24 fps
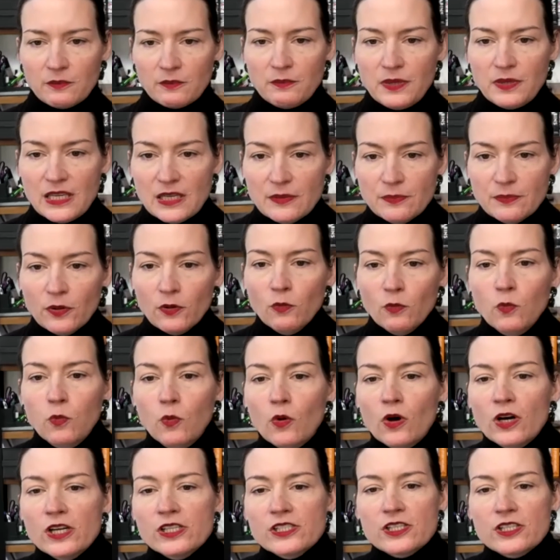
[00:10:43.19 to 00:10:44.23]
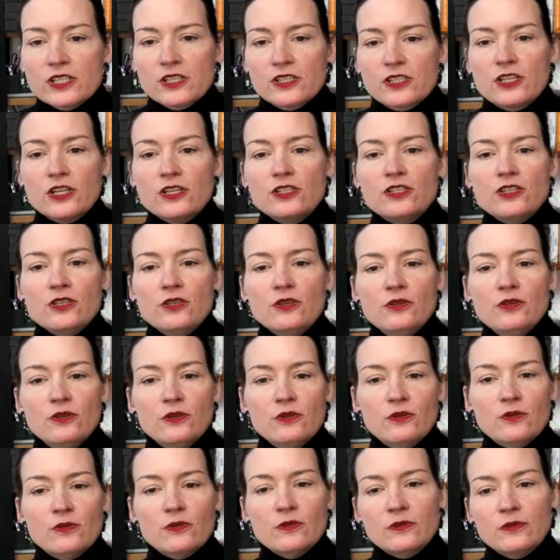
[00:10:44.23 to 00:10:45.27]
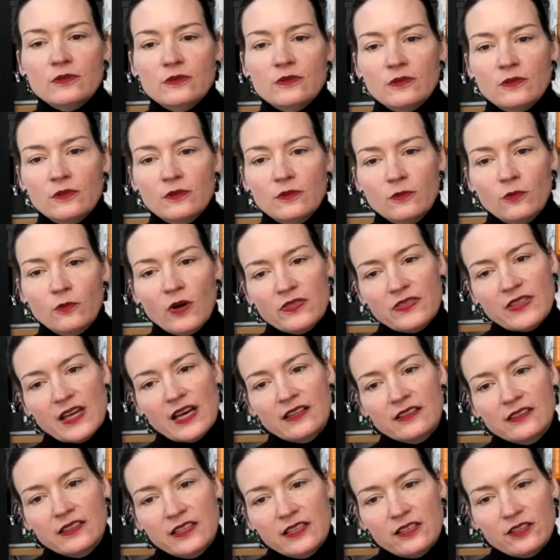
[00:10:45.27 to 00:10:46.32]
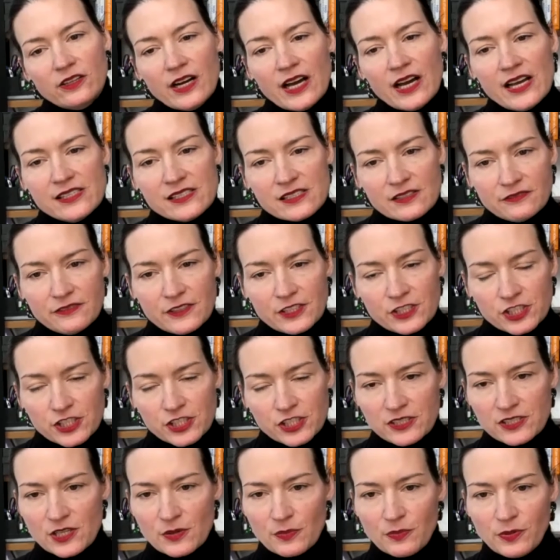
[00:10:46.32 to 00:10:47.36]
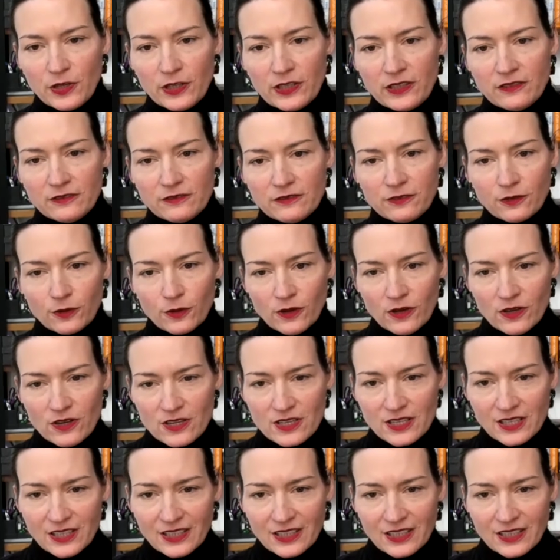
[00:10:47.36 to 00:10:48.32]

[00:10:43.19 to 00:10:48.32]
people want to do what that leader has a vision to put forward.